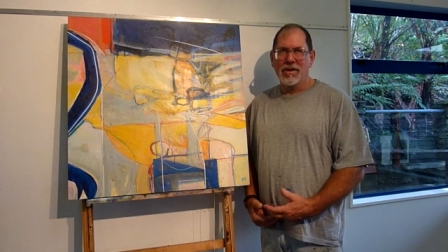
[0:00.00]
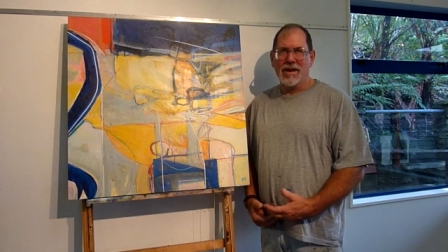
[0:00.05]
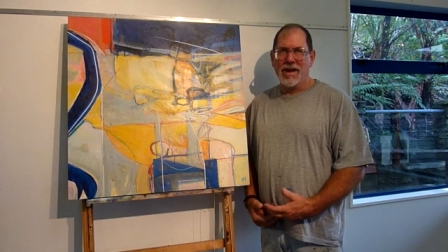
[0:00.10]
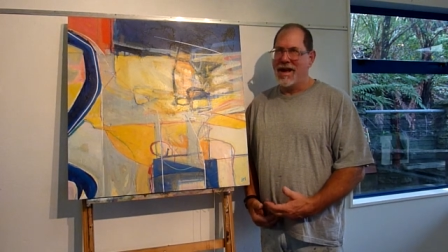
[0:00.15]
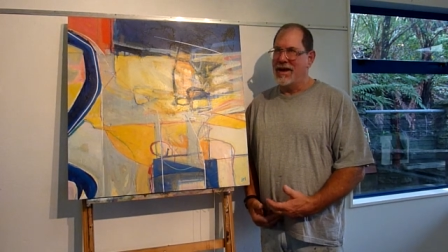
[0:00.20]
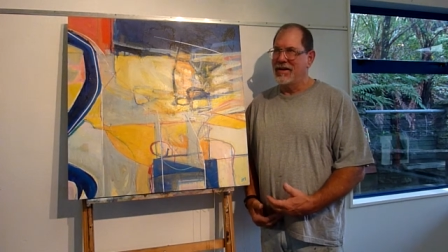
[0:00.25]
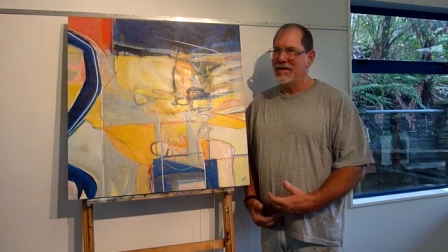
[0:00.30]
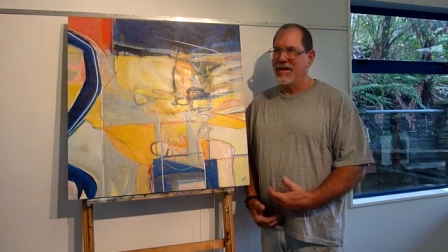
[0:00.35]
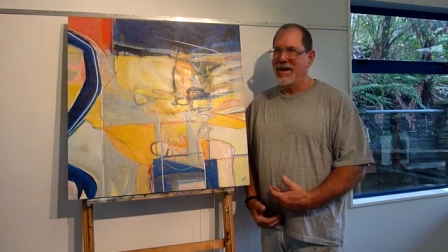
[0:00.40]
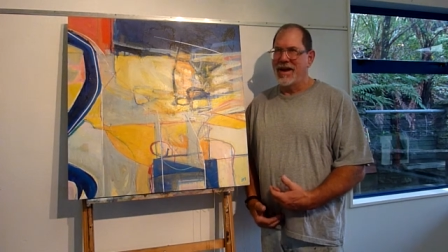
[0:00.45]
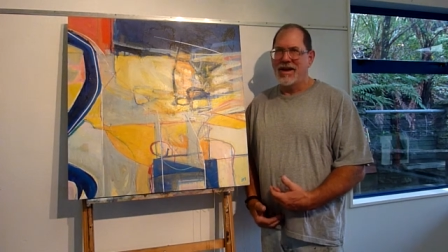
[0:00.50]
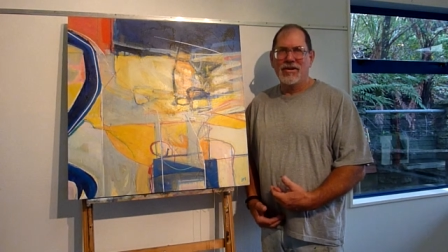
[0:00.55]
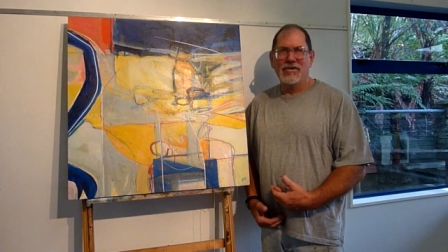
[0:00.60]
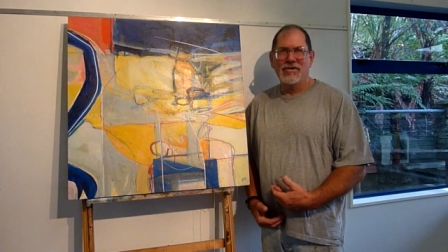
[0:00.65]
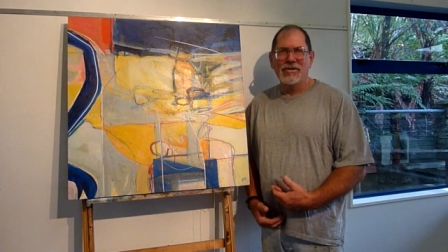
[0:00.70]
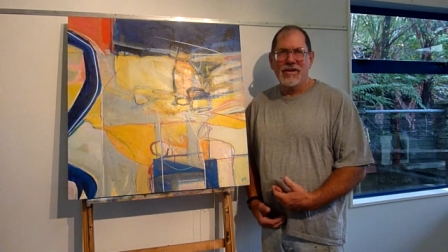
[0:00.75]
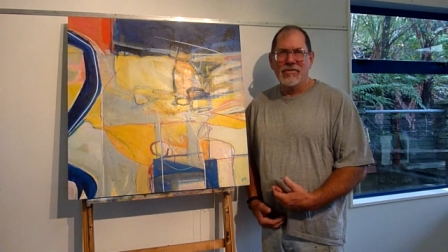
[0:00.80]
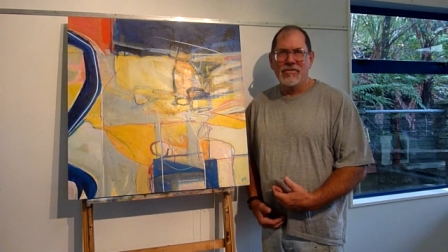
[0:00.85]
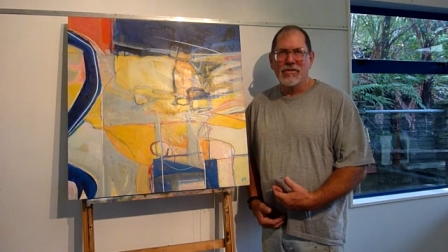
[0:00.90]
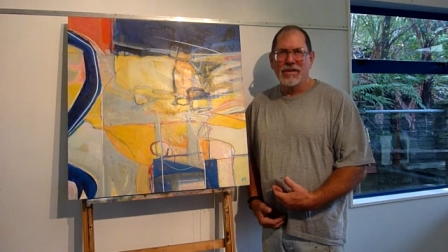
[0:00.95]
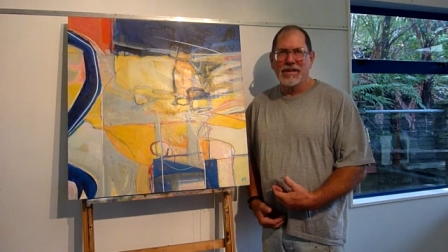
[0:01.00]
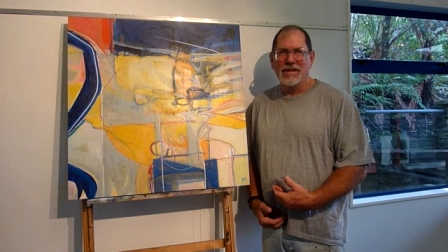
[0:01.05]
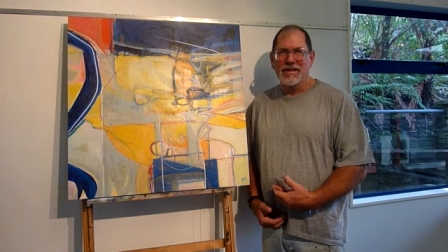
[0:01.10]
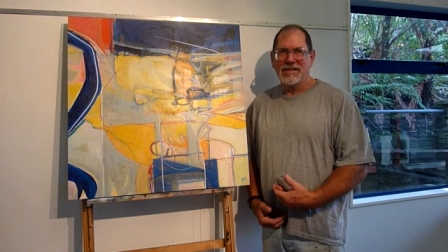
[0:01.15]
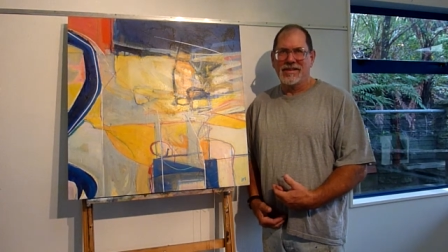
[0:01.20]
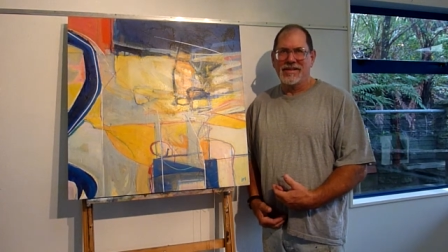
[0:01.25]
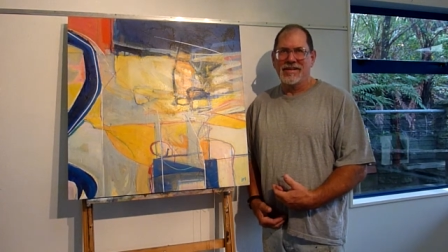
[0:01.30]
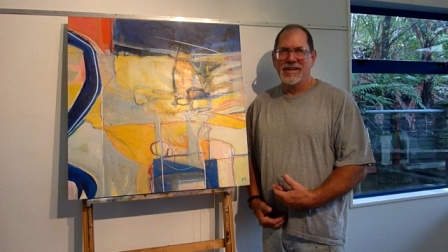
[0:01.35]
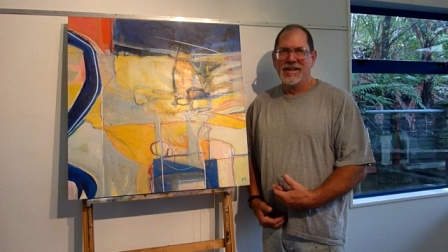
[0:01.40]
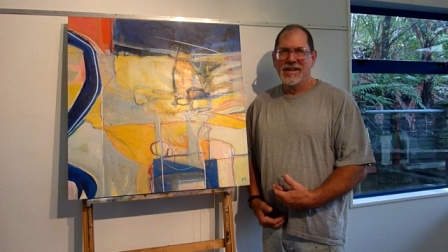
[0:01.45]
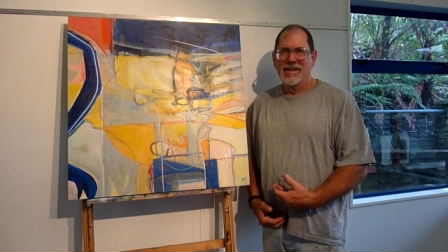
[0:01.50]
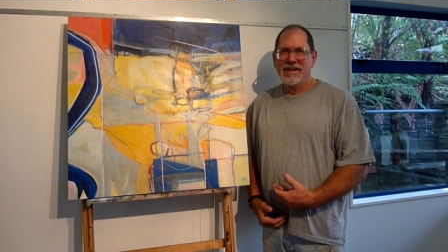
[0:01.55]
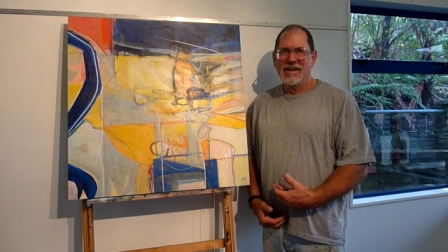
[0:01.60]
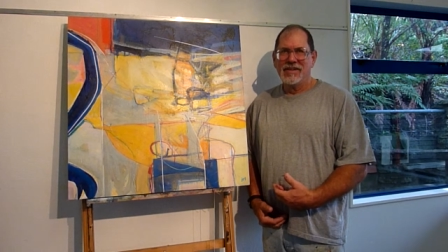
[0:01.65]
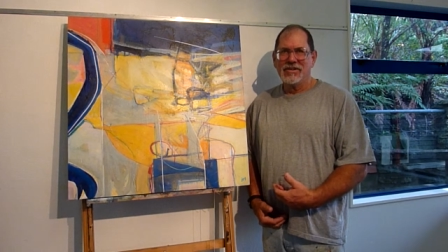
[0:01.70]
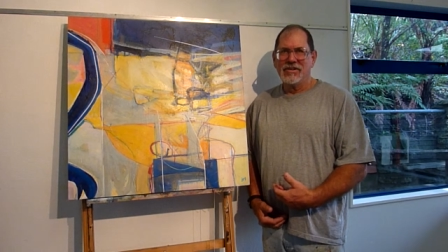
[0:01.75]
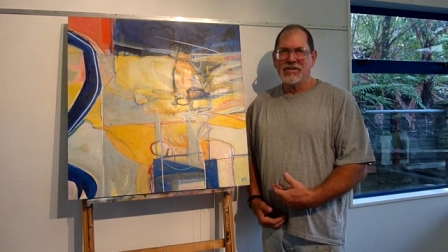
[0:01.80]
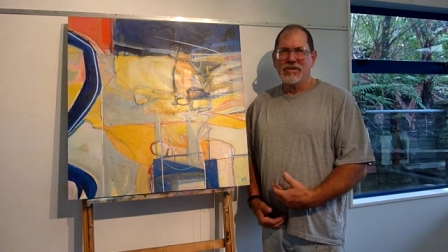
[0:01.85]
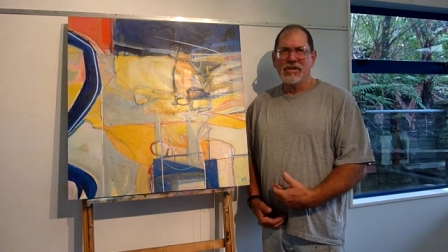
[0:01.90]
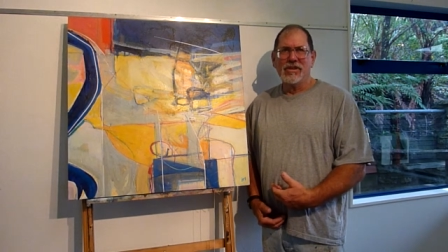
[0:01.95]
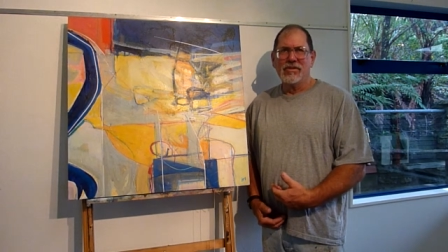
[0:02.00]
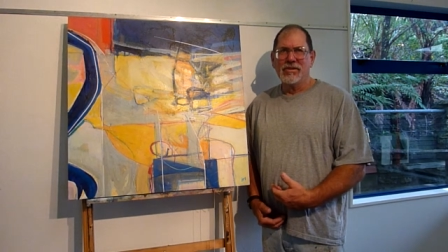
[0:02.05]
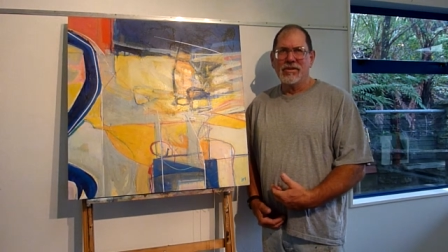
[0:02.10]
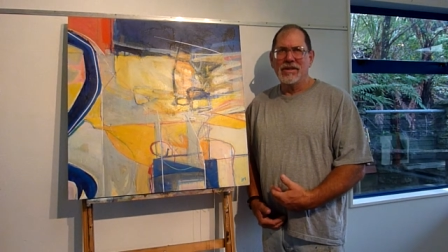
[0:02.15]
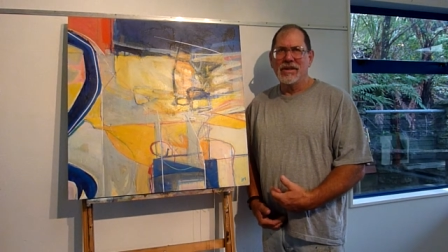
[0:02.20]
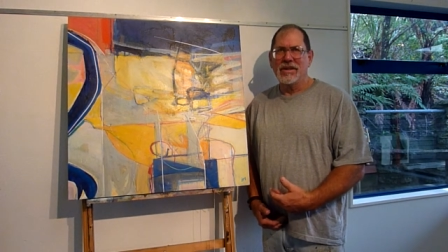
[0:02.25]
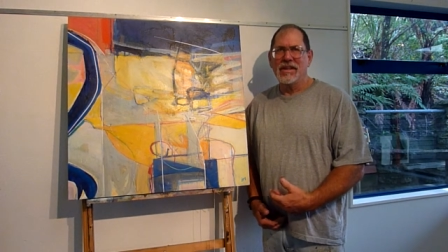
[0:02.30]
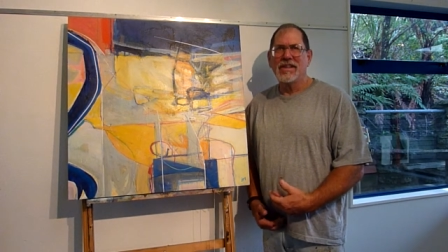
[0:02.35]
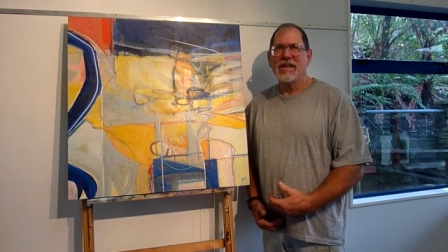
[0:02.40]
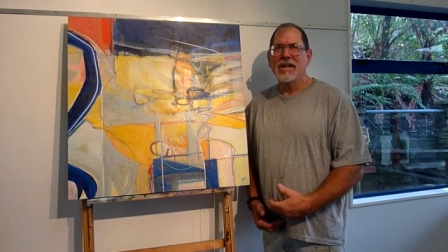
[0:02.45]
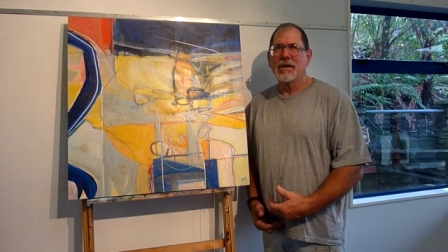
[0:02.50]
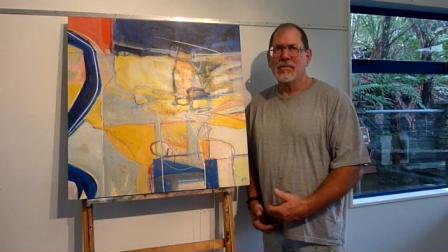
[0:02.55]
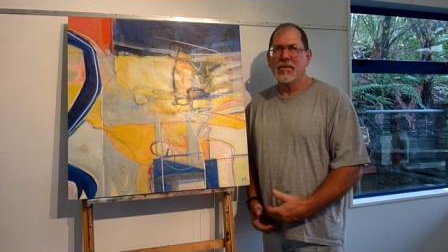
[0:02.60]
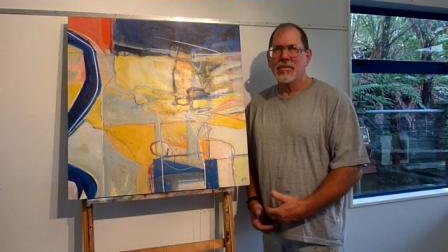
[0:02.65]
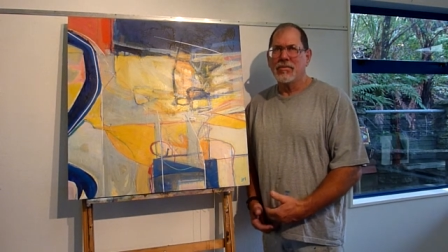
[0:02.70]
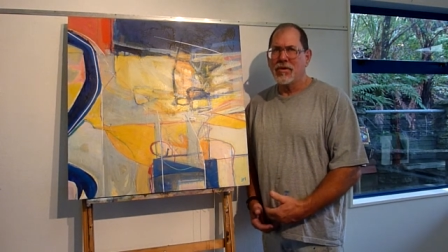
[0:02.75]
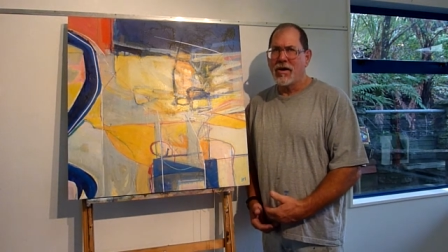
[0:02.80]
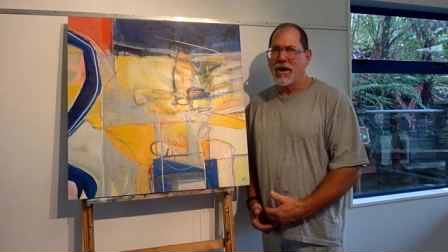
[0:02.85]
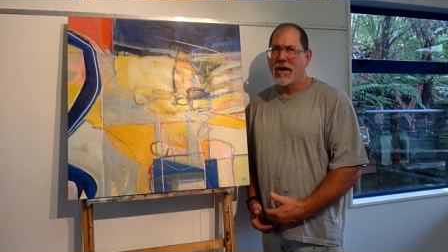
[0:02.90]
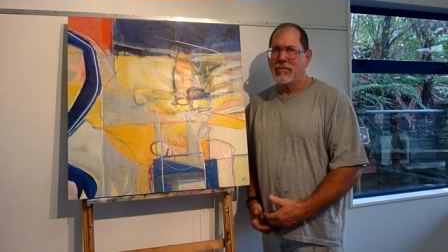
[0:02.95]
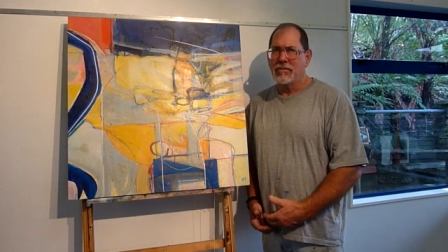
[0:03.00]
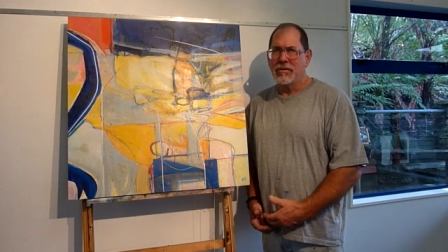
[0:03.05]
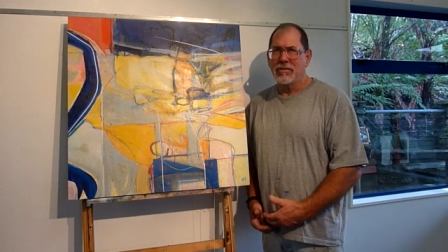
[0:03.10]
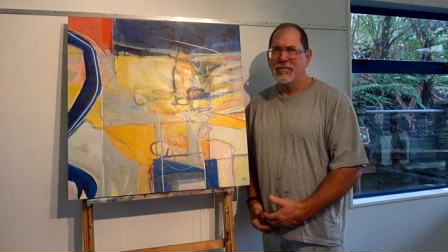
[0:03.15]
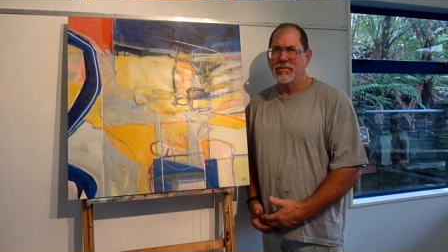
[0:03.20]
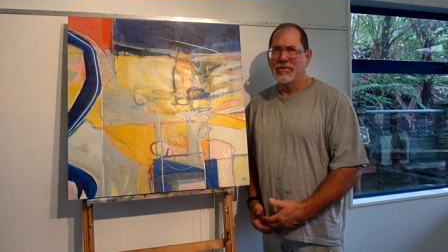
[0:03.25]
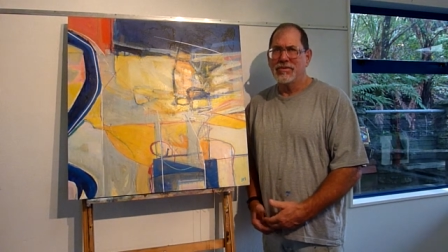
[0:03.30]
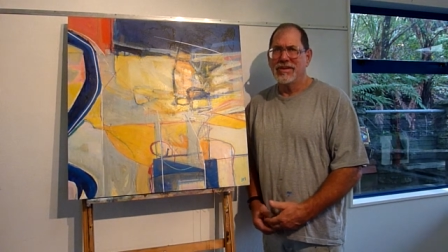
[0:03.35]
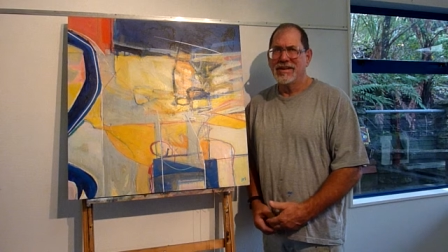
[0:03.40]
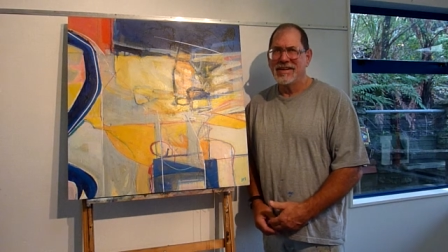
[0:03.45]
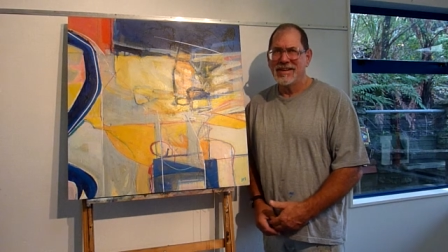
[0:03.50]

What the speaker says: I don't ever get to deal with anything but problems.